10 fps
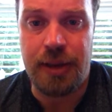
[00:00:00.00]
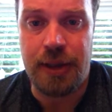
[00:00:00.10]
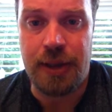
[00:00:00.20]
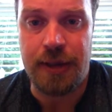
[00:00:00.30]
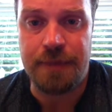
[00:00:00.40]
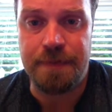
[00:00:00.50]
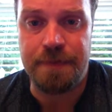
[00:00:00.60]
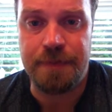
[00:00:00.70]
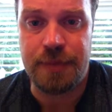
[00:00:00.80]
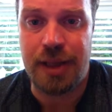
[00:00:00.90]

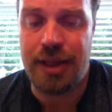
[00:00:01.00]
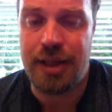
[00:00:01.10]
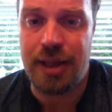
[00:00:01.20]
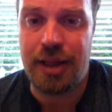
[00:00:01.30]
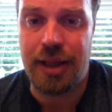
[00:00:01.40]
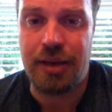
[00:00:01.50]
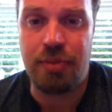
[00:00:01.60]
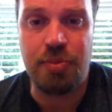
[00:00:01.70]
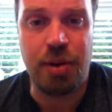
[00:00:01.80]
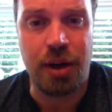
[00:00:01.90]
I think
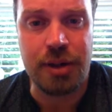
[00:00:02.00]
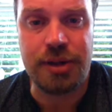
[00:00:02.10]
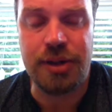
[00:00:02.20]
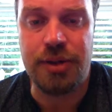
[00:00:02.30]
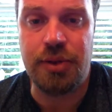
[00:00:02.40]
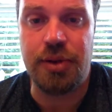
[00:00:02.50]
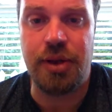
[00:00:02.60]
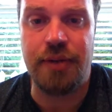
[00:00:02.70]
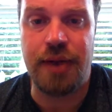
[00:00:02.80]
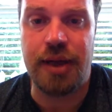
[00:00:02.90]
partially due to
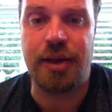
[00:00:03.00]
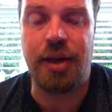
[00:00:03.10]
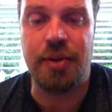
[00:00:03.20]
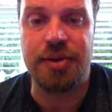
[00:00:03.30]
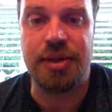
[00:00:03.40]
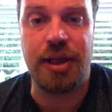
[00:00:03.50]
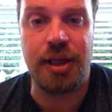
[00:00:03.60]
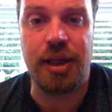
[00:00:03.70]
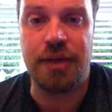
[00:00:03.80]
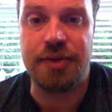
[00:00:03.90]
the fact that I wasn't
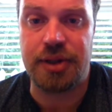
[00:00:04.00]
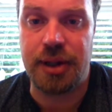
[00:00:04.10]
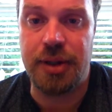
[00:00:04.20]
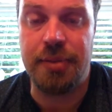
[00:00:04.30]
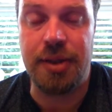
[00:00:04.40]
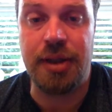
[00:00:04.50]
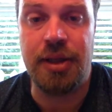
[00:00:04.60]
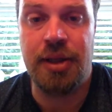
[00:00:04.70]
getting enough sleep, and